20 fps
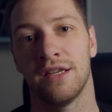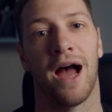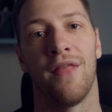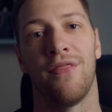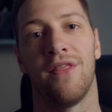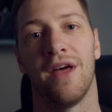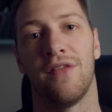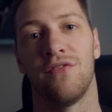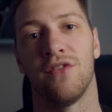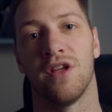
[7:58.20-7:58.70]

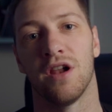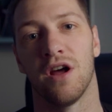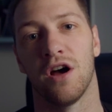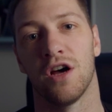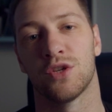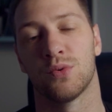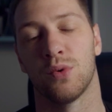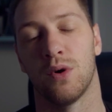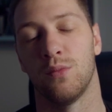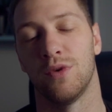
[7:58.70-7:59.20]
And then the
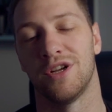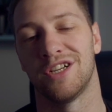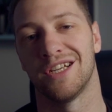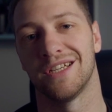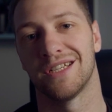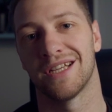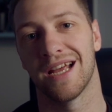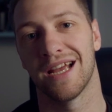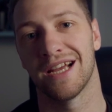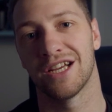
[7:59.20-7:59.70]
last one, which
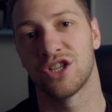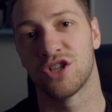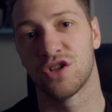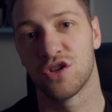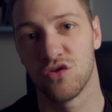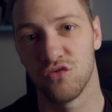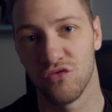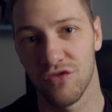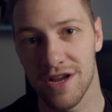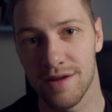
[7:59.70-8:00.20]
is
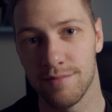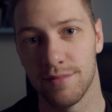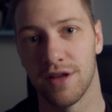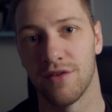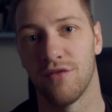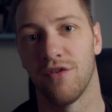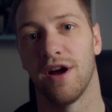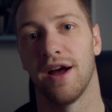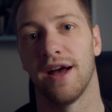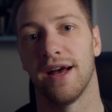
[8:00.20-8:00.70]

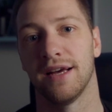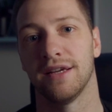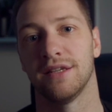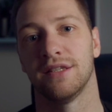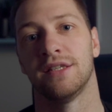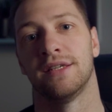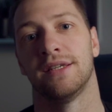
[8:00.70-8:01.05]
extremely rare,